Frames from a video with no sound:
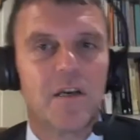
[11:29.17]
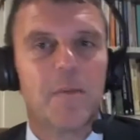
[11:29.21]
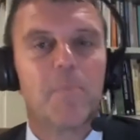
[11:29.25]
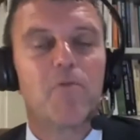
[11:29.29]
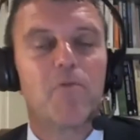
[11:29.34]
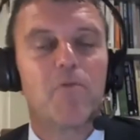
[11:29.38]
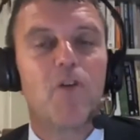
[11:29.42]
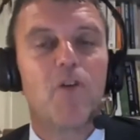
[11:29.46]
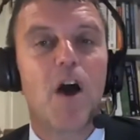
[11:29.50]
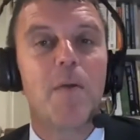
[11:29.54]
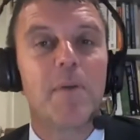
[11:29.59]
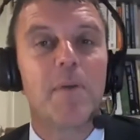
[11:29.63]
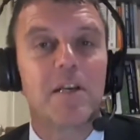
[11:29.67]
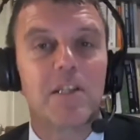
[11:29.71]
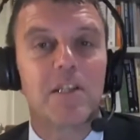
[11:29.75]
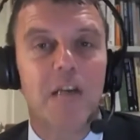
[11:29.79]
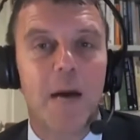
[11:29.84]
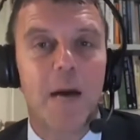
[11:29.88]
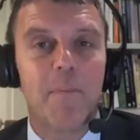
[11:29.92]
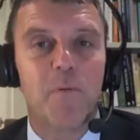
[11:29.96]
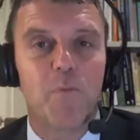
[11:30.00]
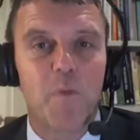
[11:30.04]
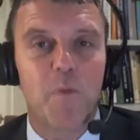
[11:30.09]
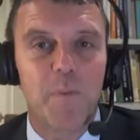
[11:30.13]
Prime
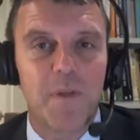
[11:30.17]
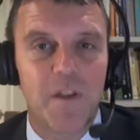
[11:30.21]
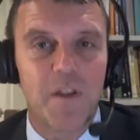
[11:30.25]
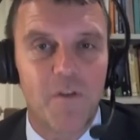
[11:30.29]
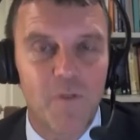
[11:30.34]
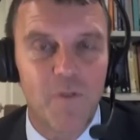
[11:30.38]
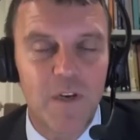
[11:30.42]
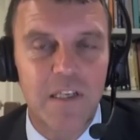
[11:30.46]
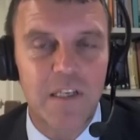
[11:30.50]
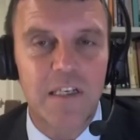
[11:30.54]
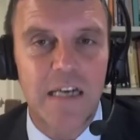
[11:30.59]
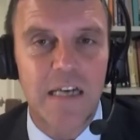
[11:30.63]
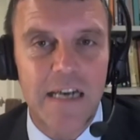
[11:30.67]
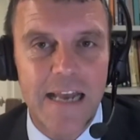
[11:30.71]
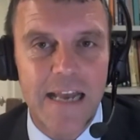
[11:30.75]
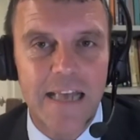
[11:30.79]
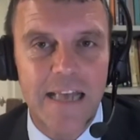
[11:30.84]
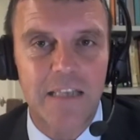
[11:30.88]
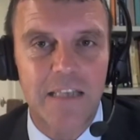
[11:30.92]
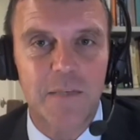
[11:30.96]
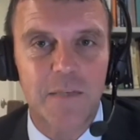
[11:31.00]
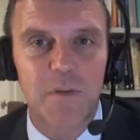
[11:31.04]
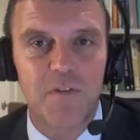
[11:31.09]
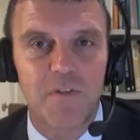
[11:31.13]
example would be the recent
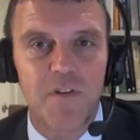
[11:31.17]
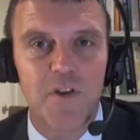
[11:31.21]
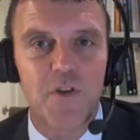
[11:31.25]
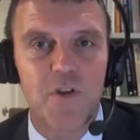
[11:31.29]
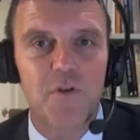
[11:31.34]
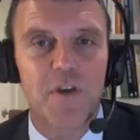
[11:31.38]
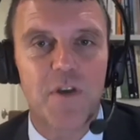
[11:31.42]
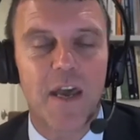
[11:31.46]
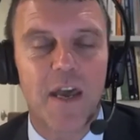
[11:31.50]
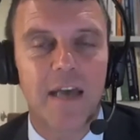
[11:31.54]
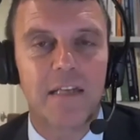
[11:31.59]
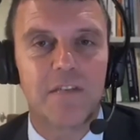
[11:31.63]
announcement of the UK